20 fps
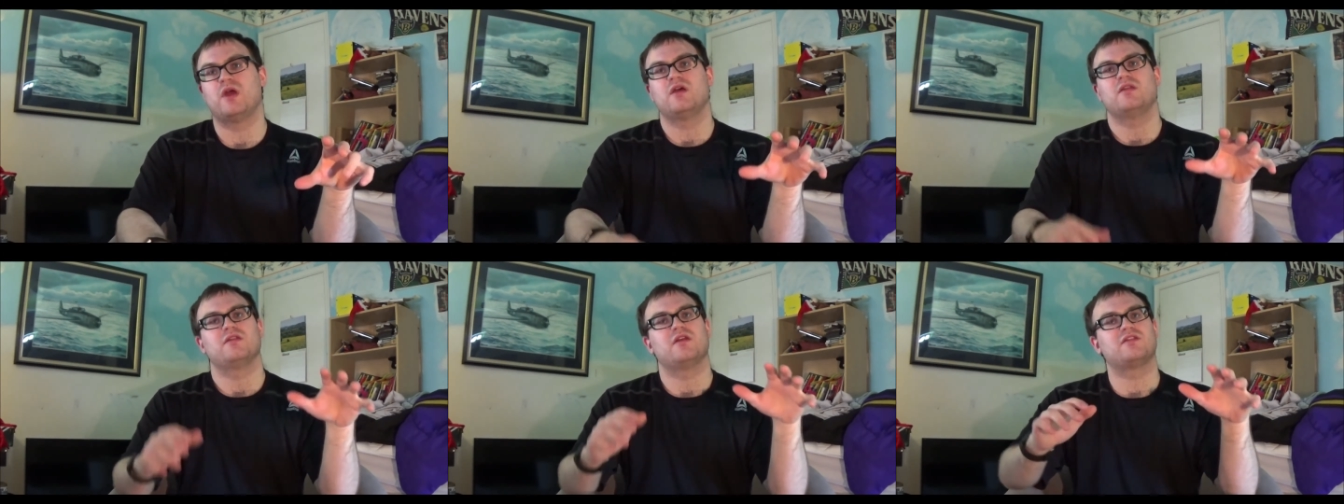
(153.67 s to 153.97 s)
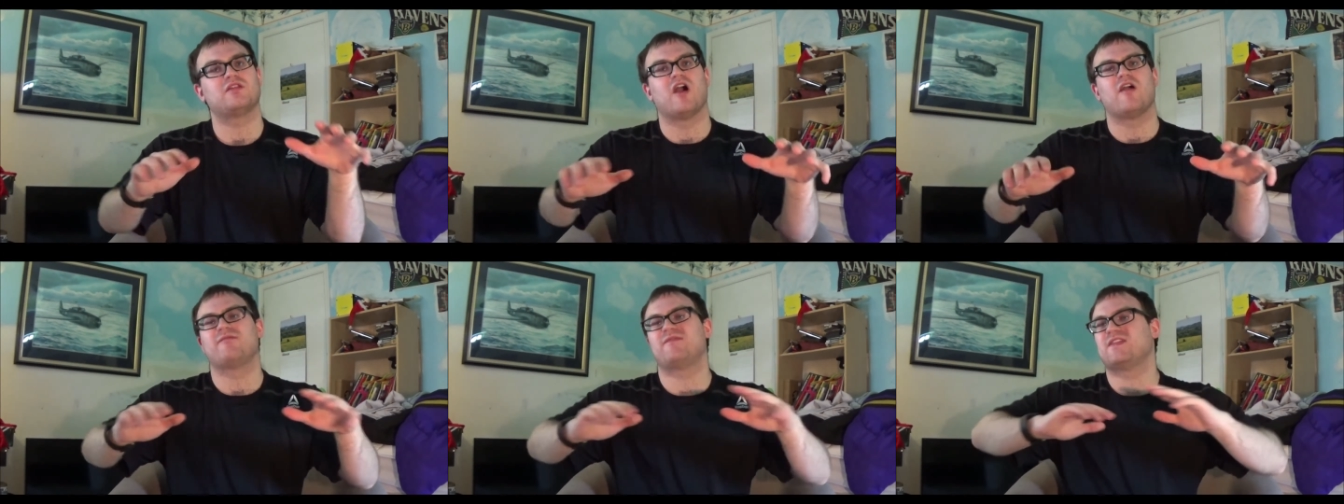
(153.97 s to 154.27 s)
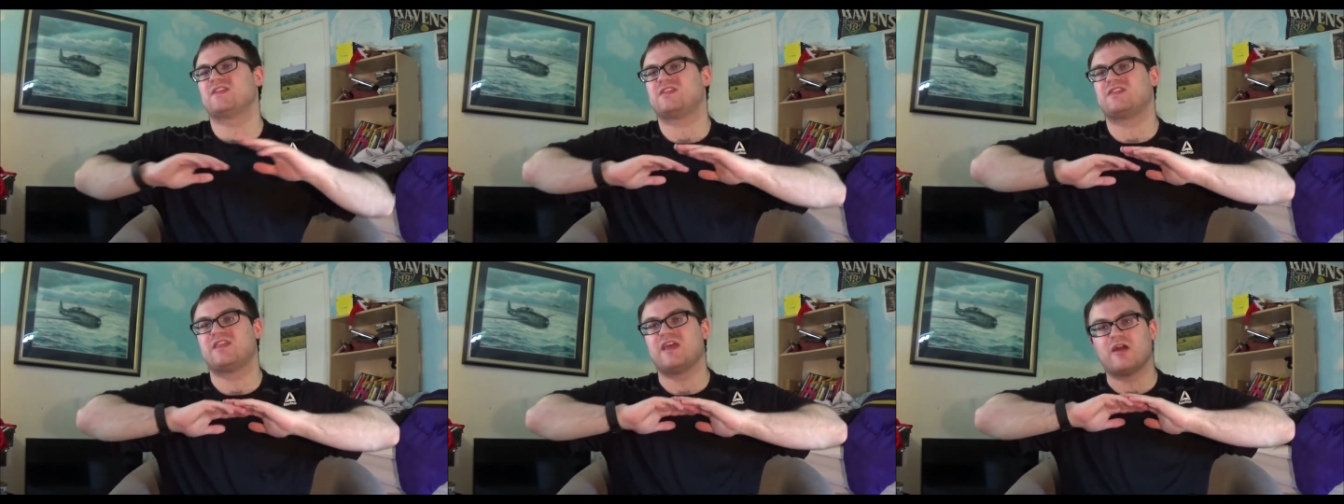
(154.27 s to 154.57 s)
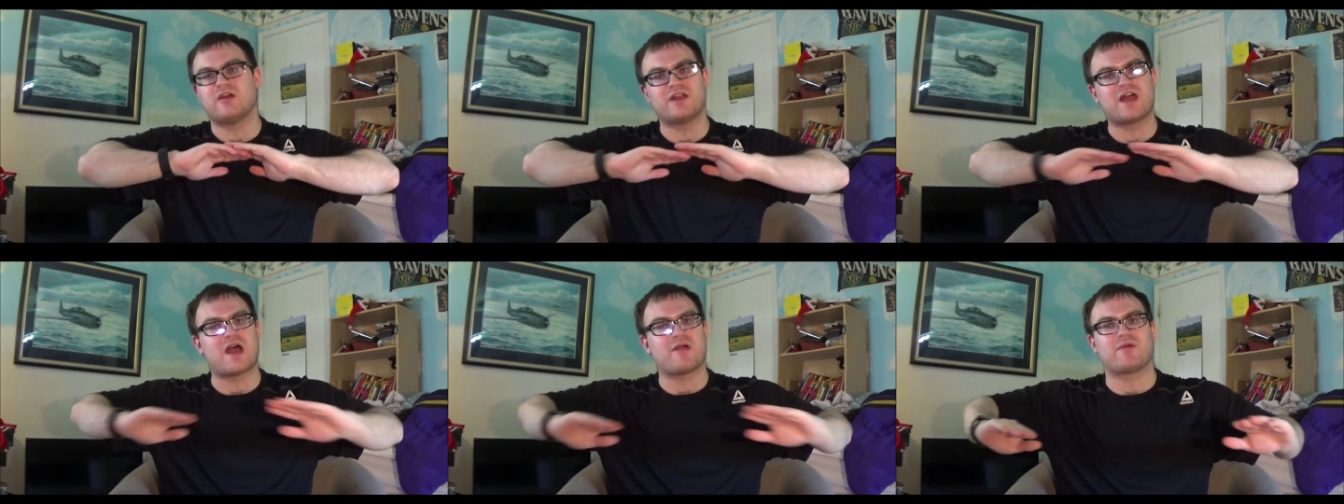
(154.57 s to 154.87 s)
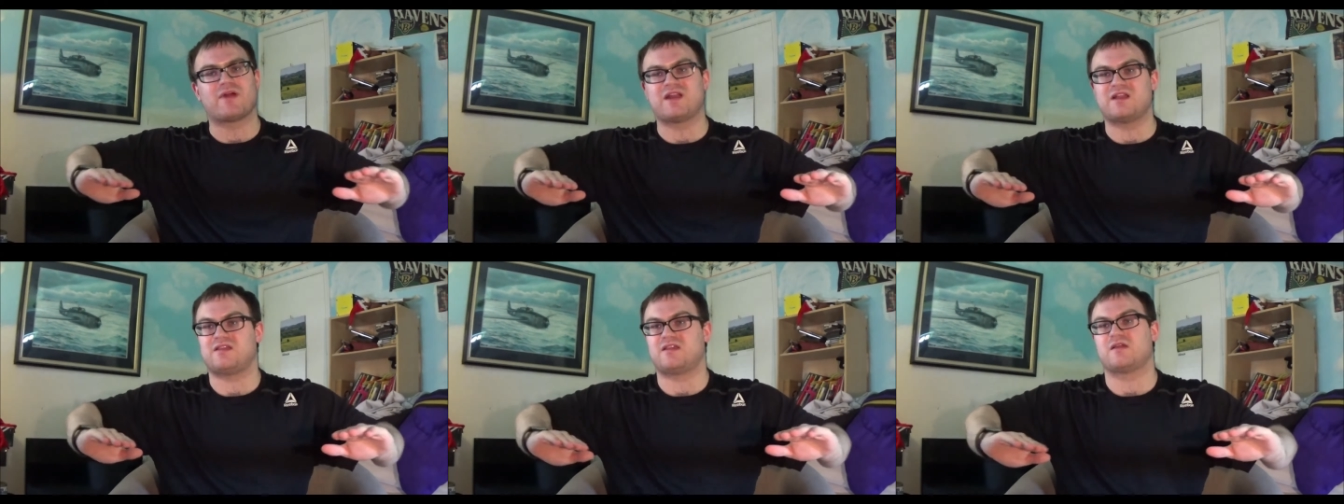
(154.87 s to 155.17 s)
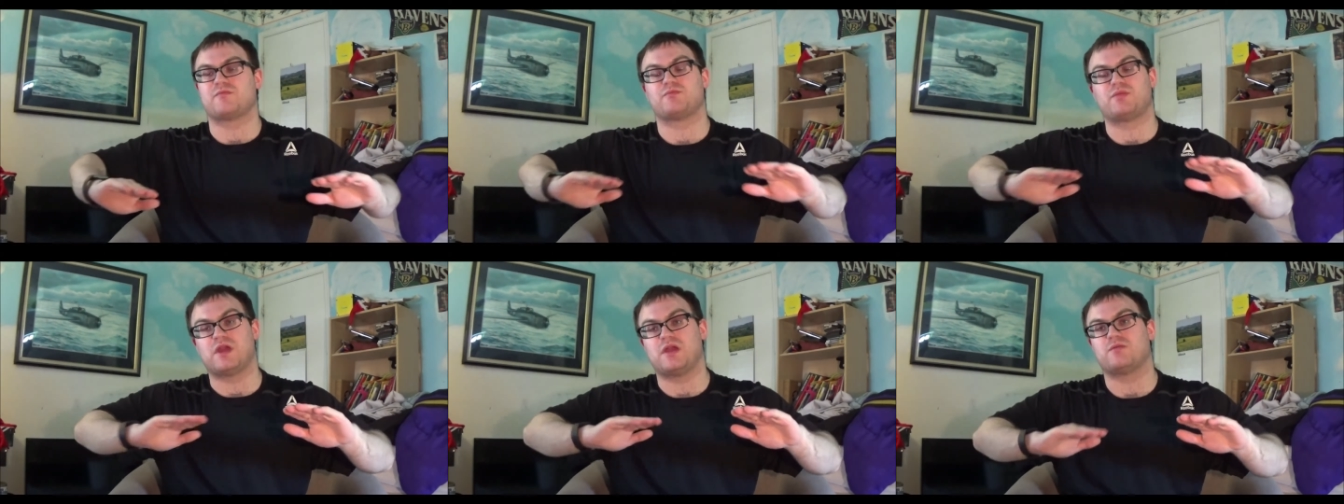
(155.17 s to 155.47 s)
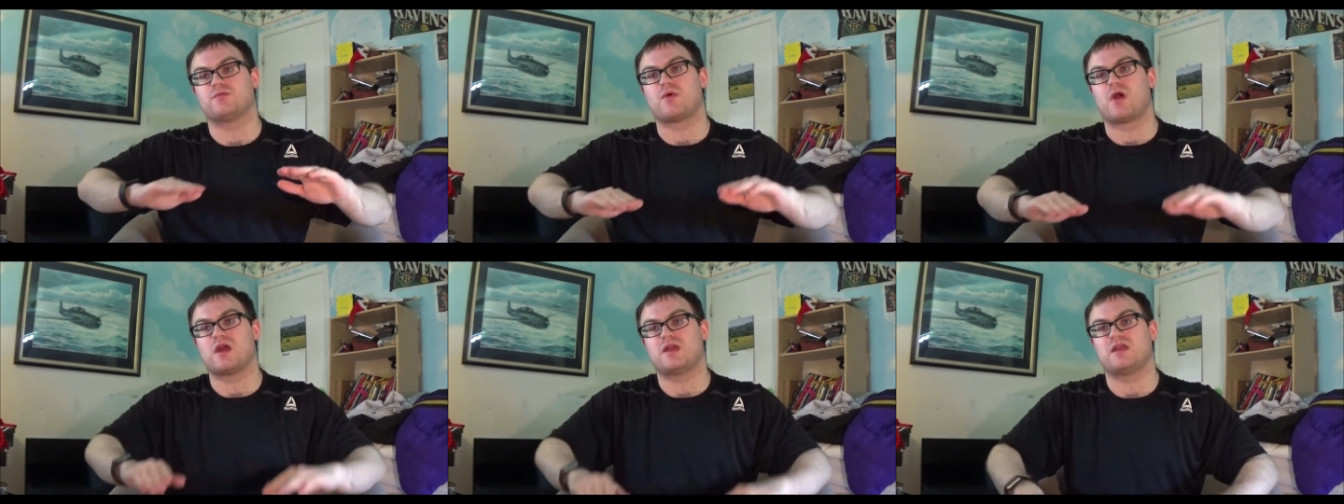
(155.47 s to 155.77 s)
The Dolphins, they're not ready to compete
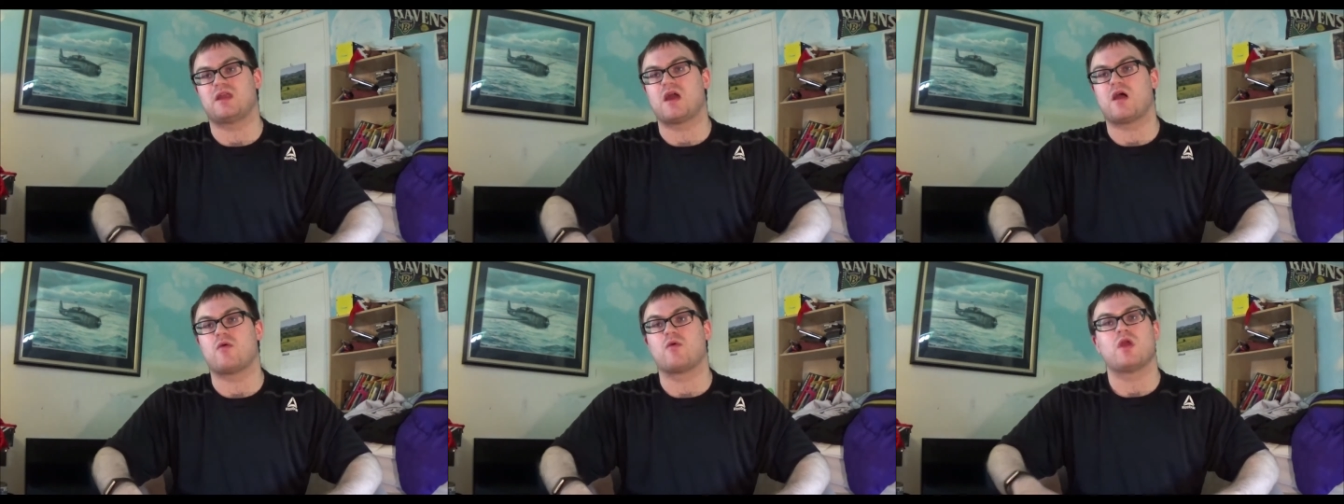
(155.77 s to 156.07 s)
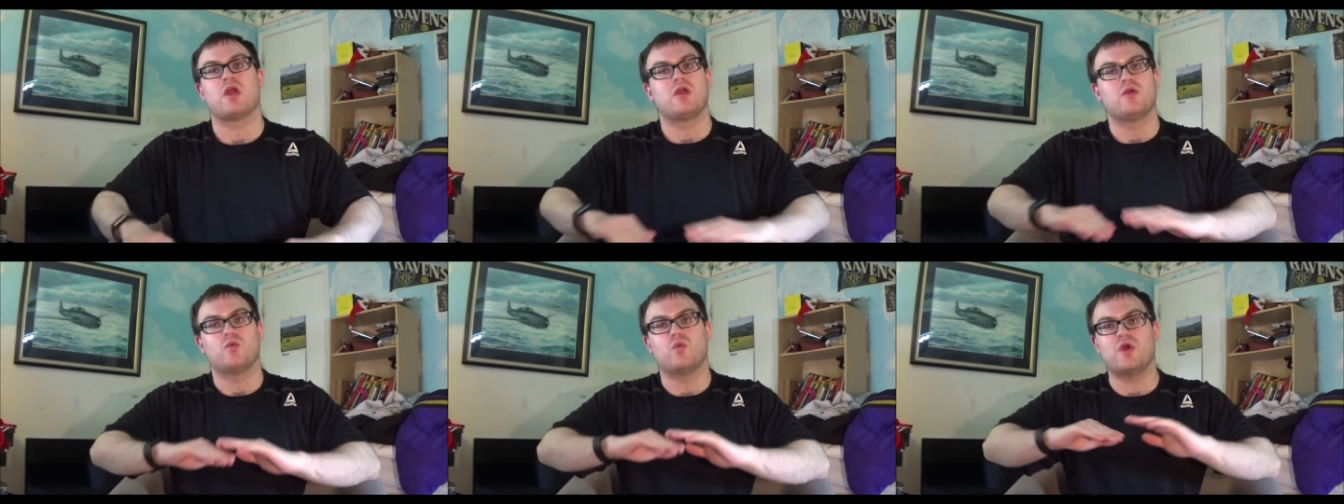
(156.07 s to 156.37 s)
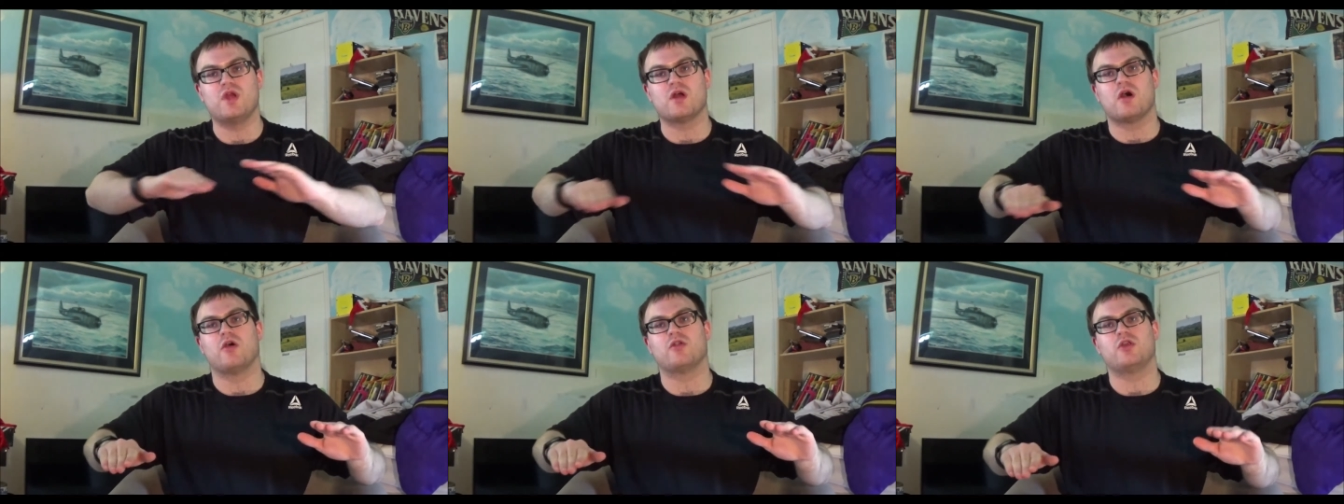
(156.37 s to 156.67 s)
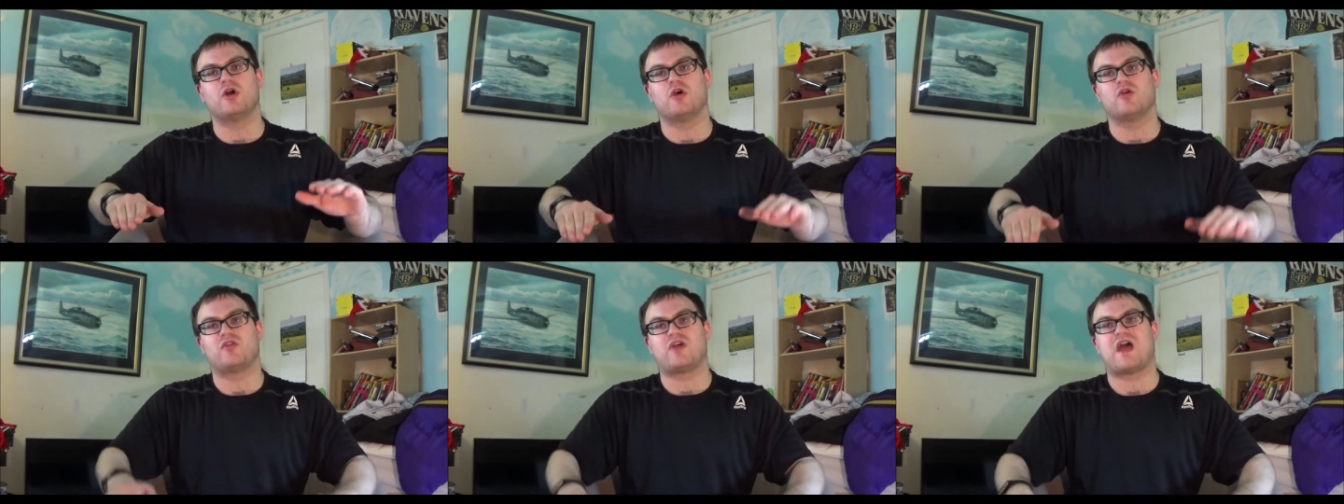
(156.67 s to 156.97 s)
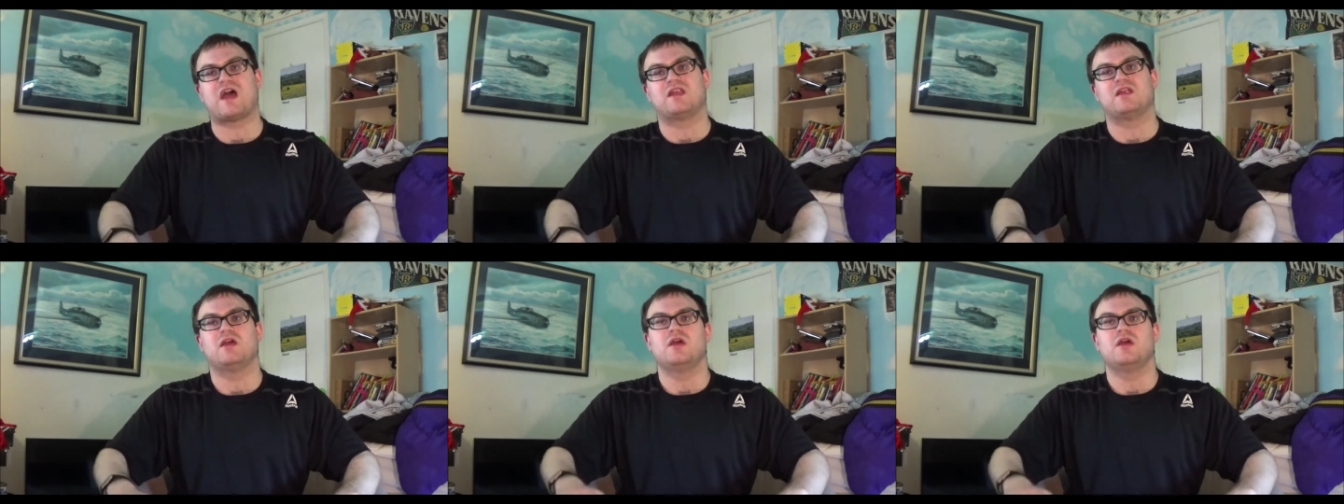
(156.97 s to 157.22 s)
right now. We all know that.